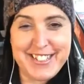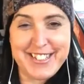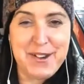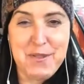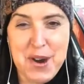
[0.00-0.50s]

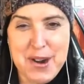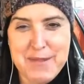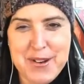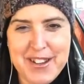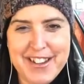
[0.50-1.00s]
warm
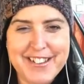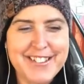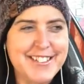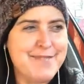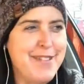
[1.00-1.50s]
out here
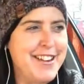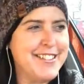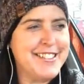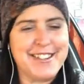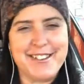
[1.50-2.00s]
in the
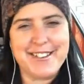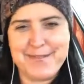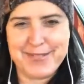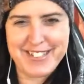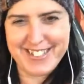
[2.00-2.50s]
Maritimes.